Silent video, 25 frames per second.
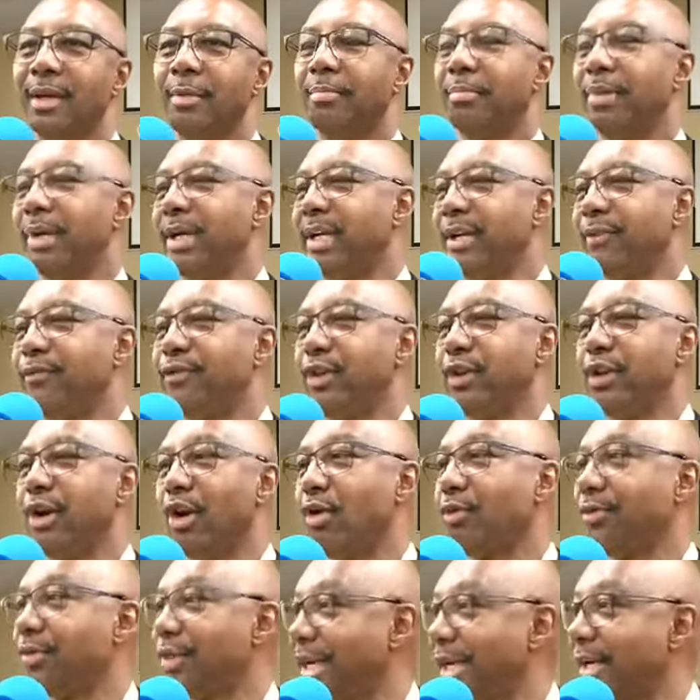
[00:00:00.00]
But if you
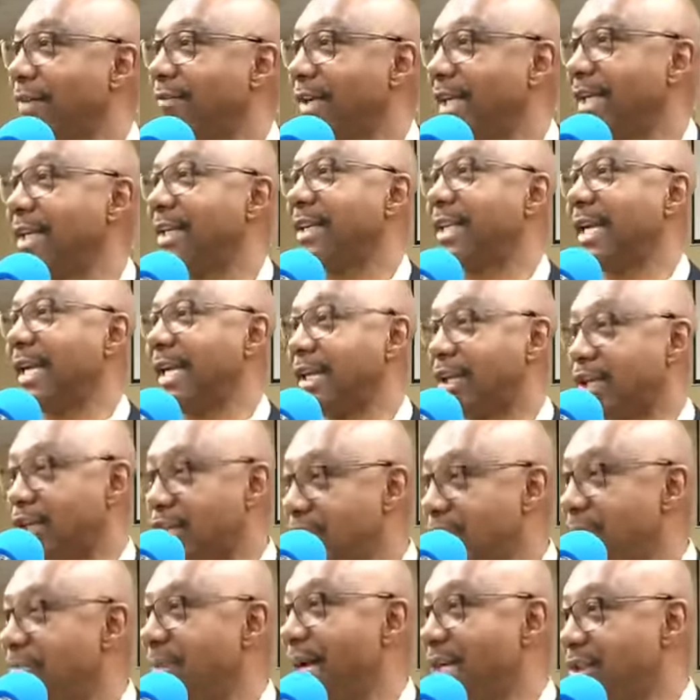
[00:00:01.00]
don't think of anything
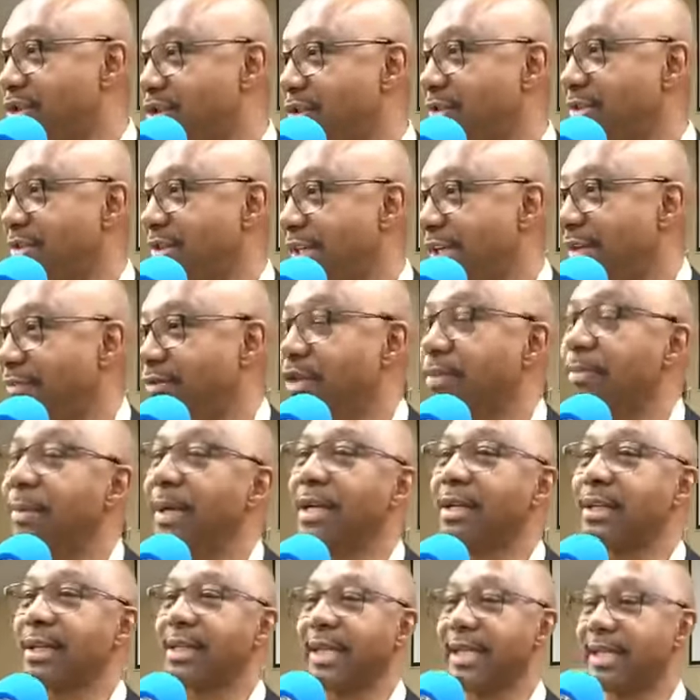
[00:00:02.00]
good about yourself, you
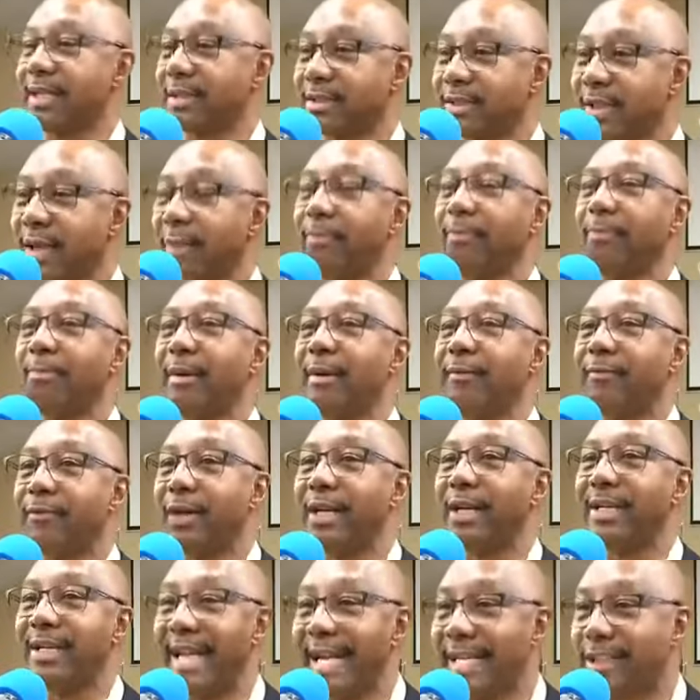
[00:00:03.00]
better think of something
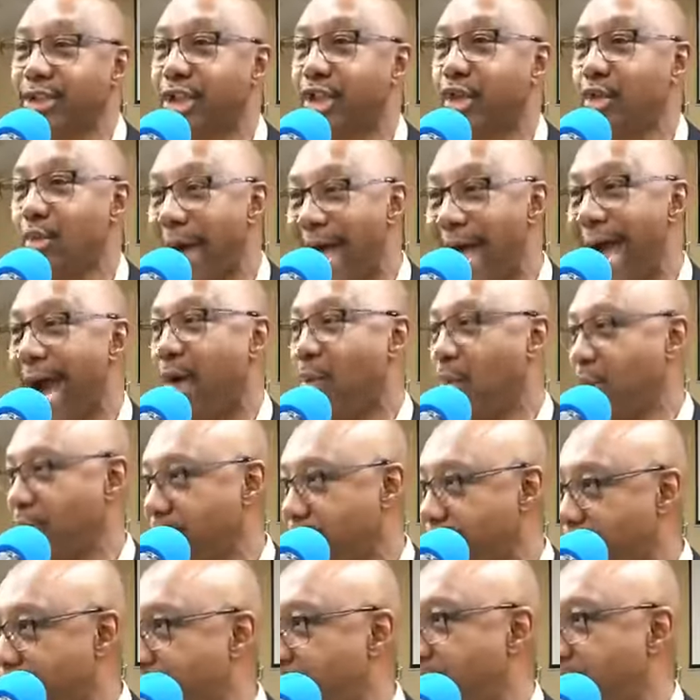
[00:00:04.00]
for the next two hours